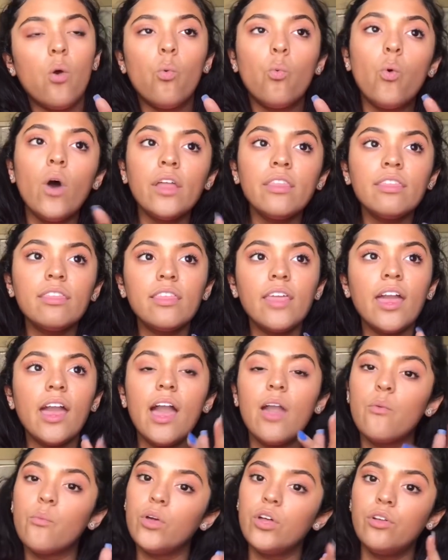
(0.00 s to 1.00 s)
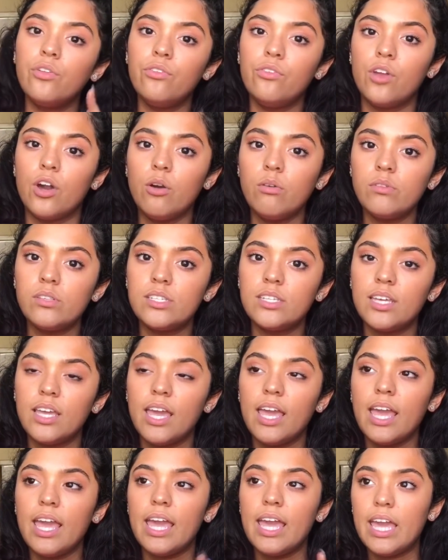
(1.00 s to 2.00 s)
One thing I will note
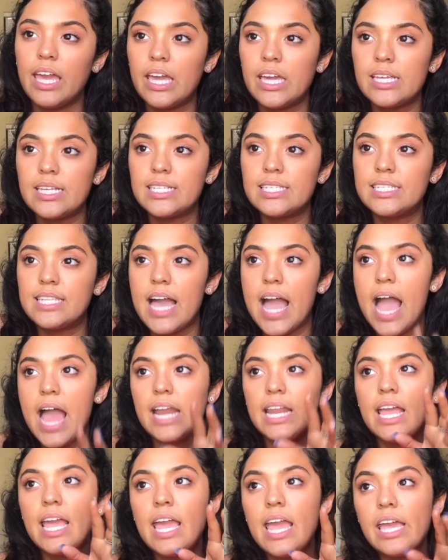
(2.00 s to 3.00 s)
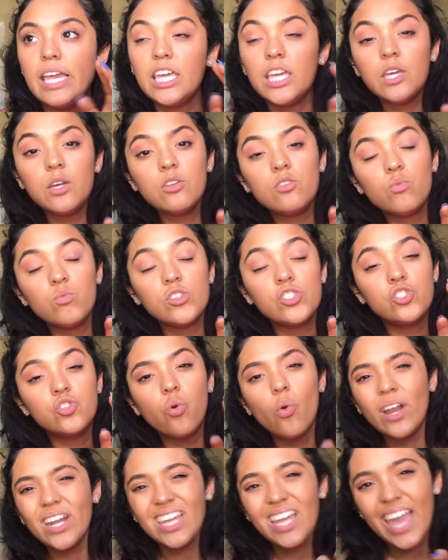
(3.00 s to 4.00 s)
is that he was
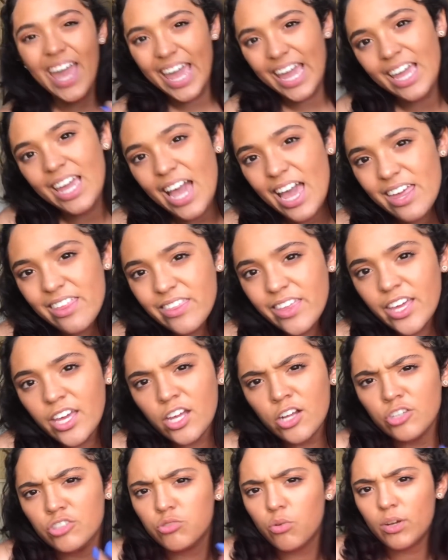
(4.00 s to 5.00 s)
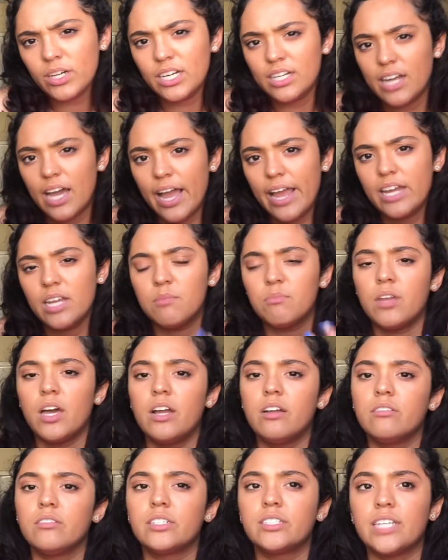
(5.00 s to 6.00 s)
28, I think, or 29, I'm
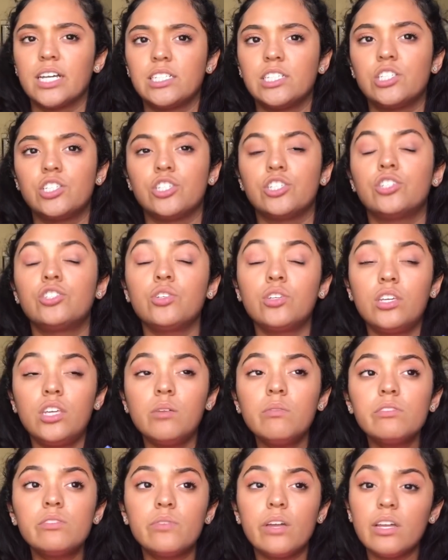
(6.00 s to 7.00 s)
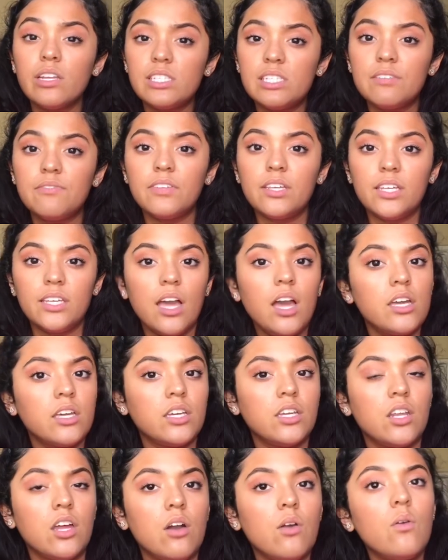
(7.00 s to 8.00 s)
not exactly sure. So he was relatively young,
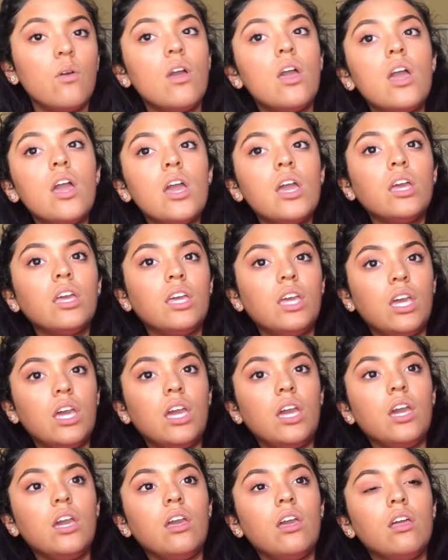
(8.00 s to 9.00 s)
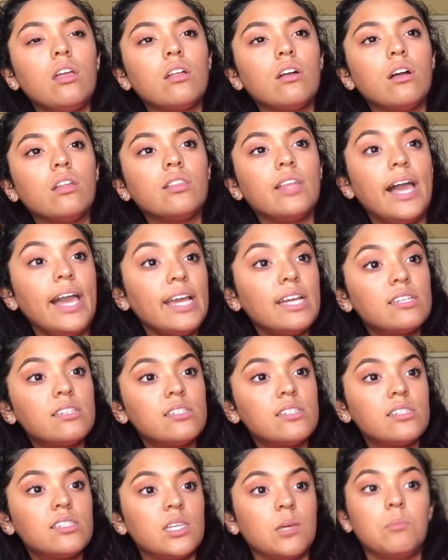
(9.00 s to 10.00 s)
you know. He liked
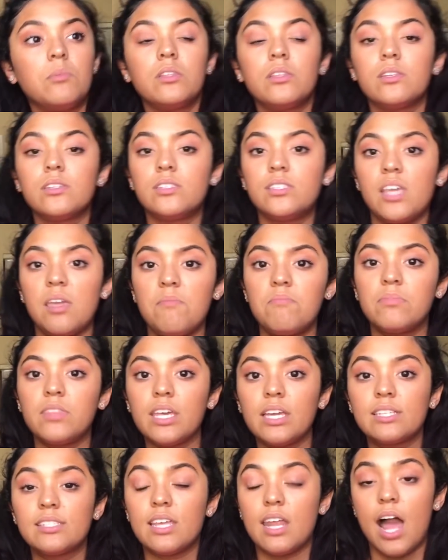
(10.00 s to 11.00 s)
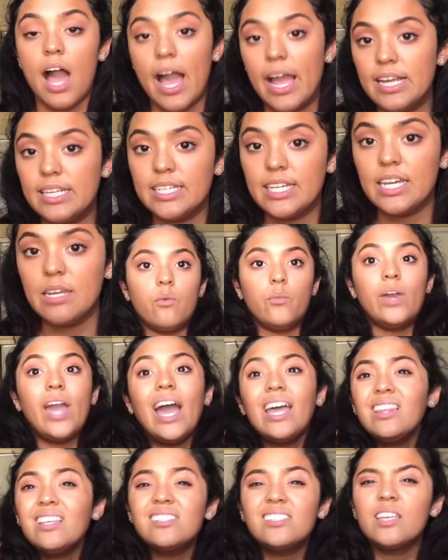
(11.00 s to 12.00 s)
some of the same things that I did. We
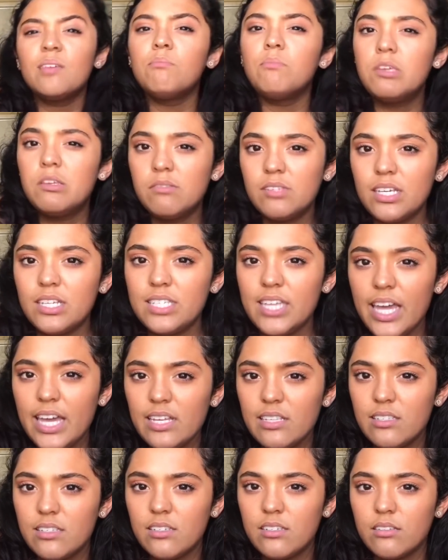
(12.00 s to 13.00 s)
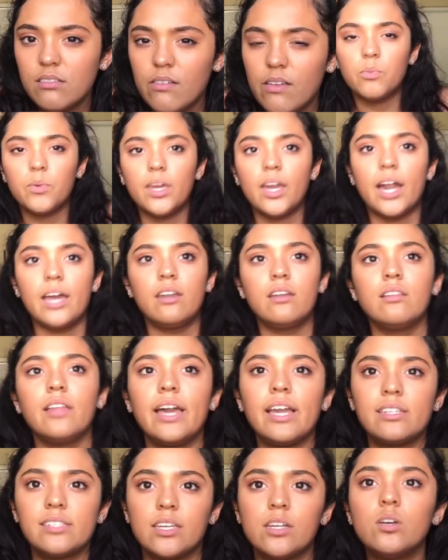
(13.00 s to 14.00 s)
had the same music taste. We kind of
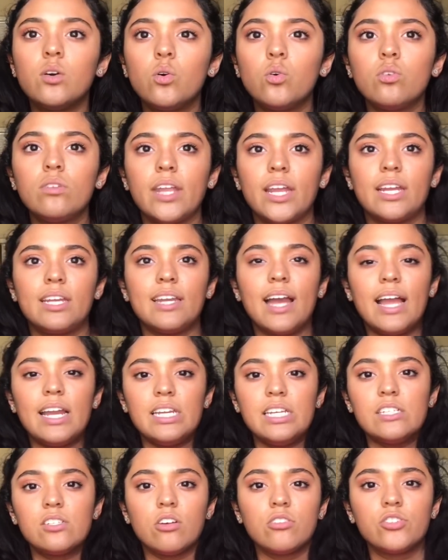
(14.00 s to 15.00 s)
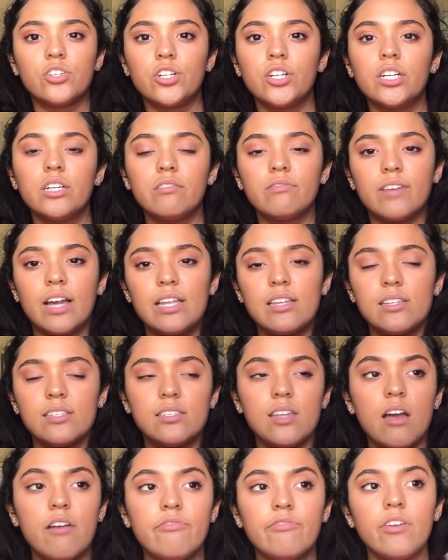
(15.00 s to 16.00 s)
liked like old like 90s alternative kind of
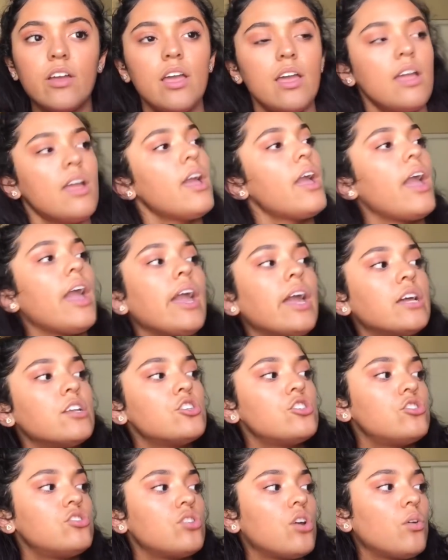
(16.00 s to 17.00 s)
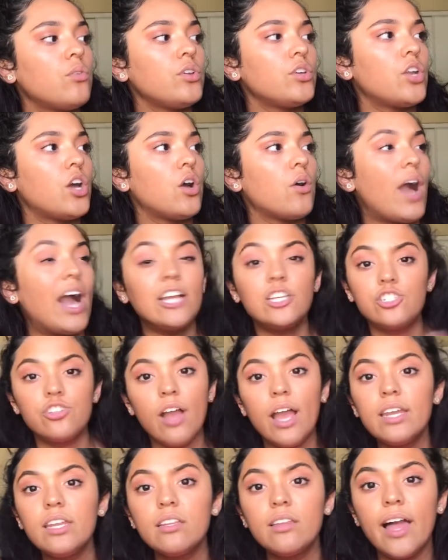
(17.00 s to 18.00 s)
stuff. And so, you know, I
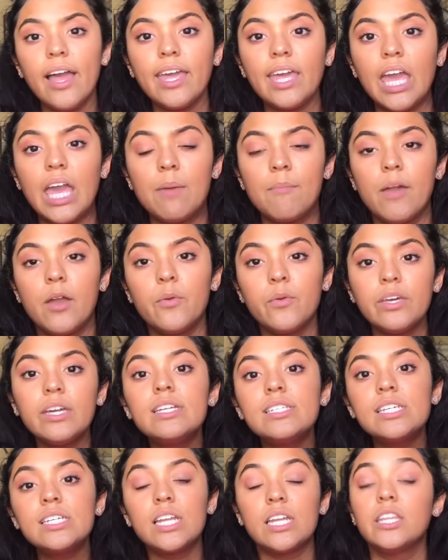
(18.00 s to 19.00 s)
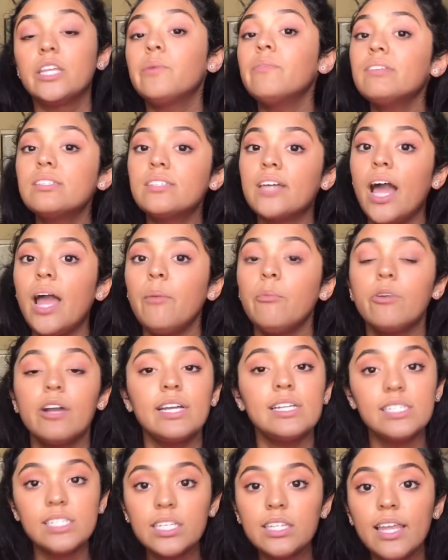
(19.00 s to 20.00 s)
tried to like him. I really did. And there was a time where I
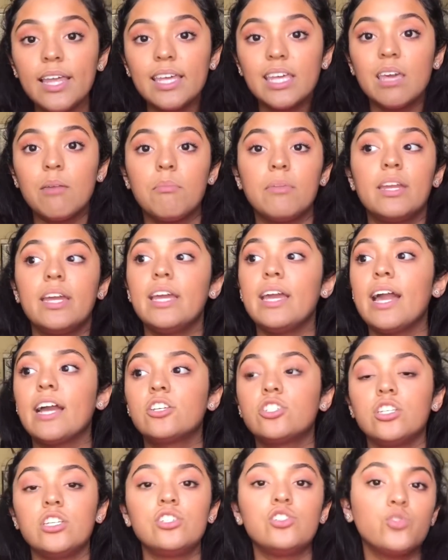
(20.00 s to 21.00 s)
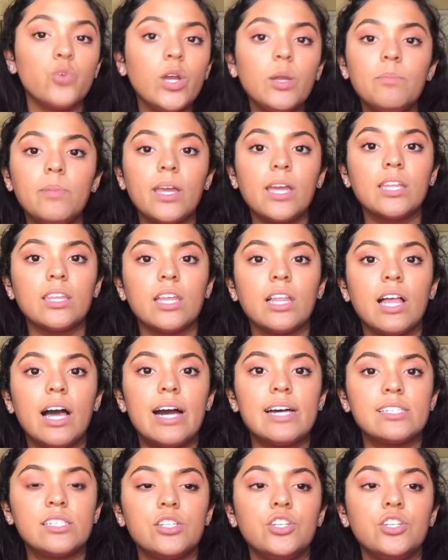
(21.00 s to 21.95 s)
did like him and I actually enjoyed being in the class.